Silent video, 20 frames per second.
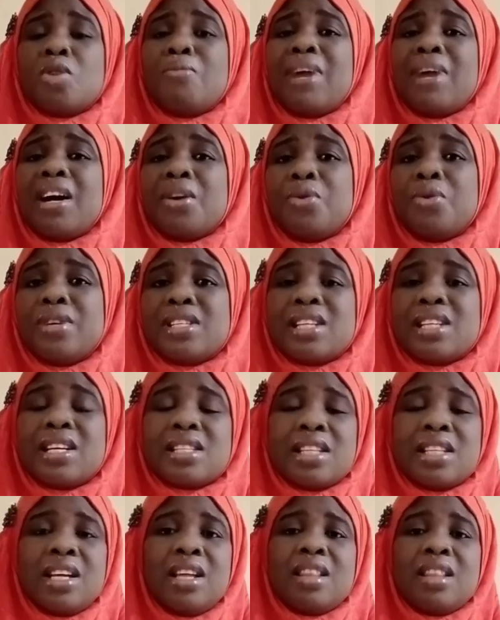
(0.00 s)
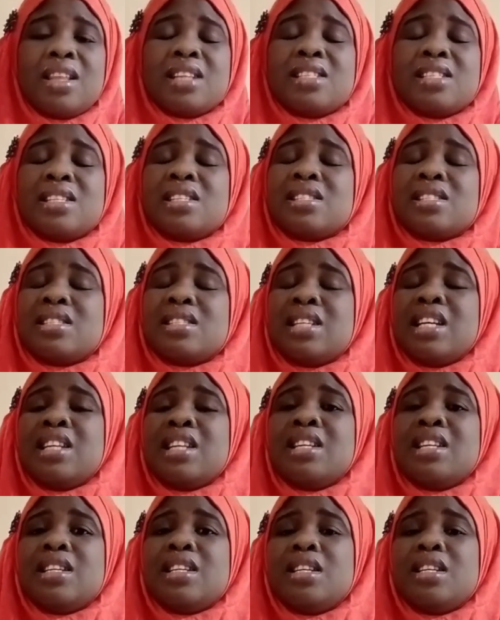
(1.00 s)
are grazers, that is they
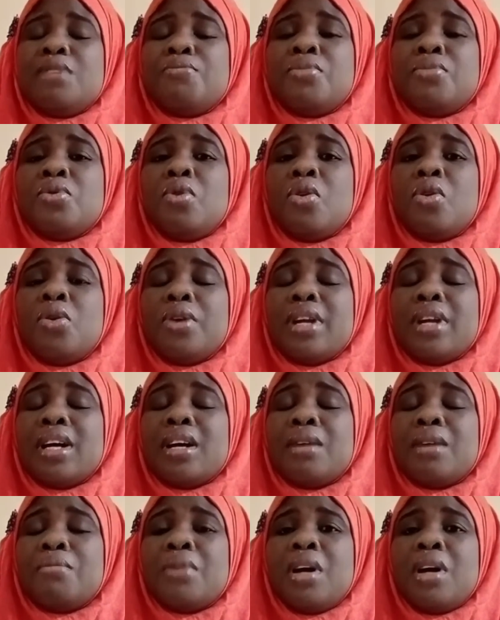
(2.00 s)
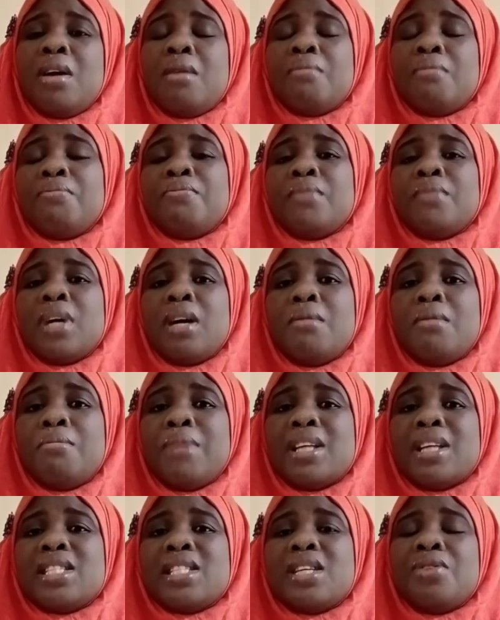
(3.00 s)
nibble on
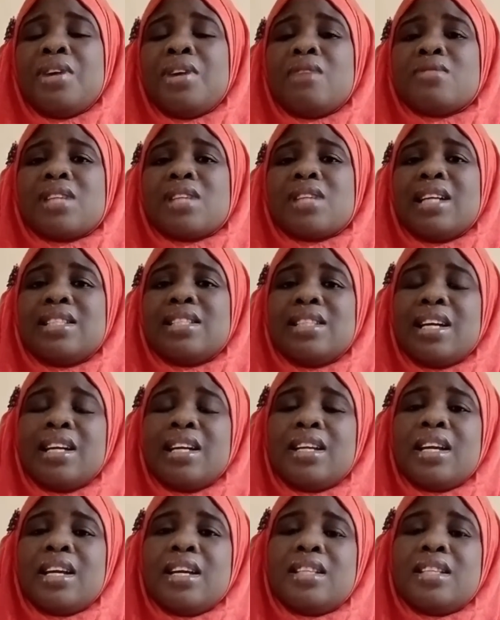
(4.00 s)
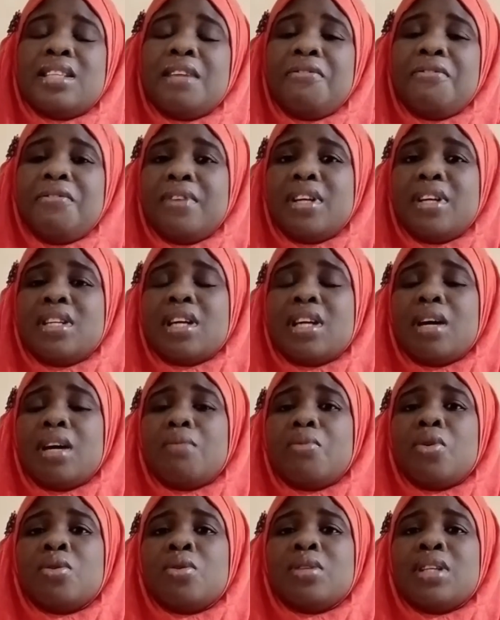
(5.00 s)
materials and then they feed
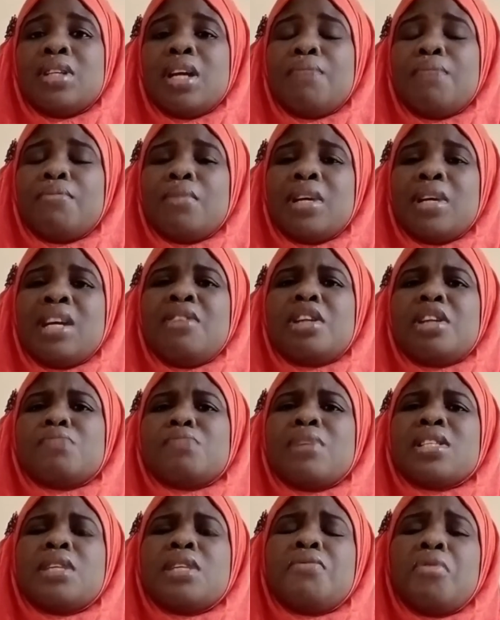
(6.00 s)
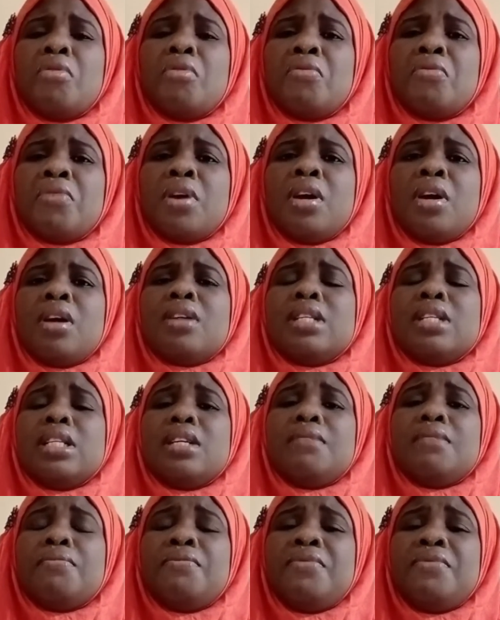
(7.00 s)
on them. Irrespective of
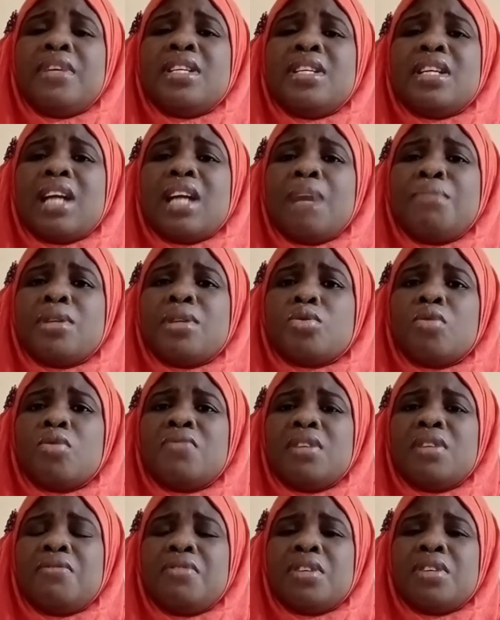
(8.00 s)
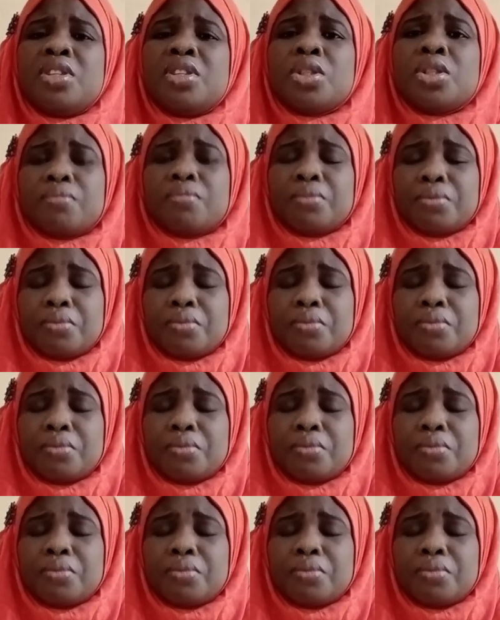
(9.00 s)
the feeding habits of the fish,